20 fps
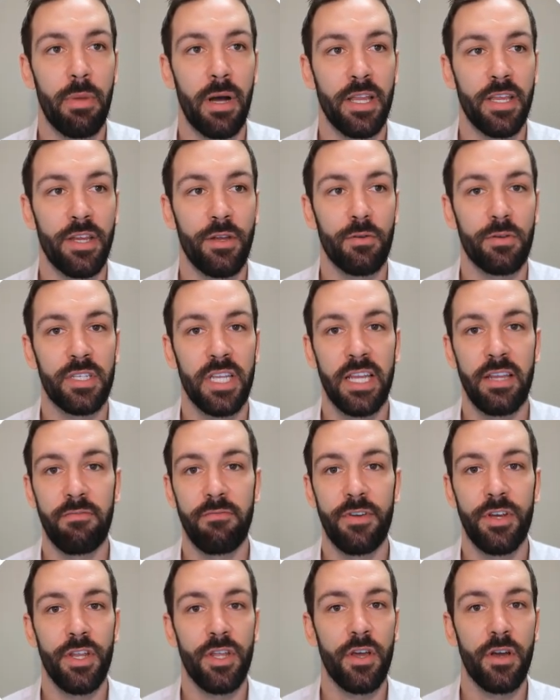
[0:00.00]
but you'll see
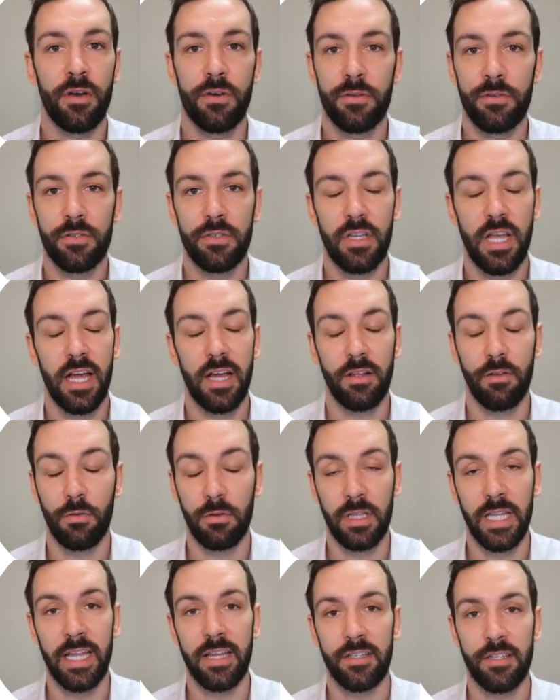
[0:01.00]
videos
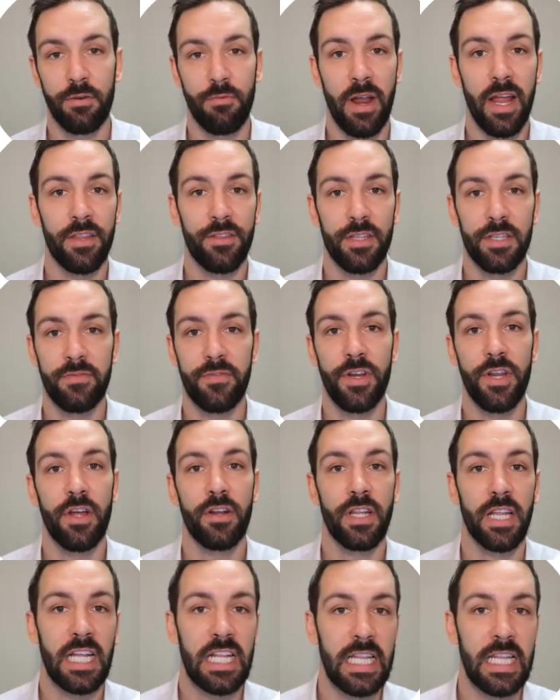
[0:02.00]
or links around this video to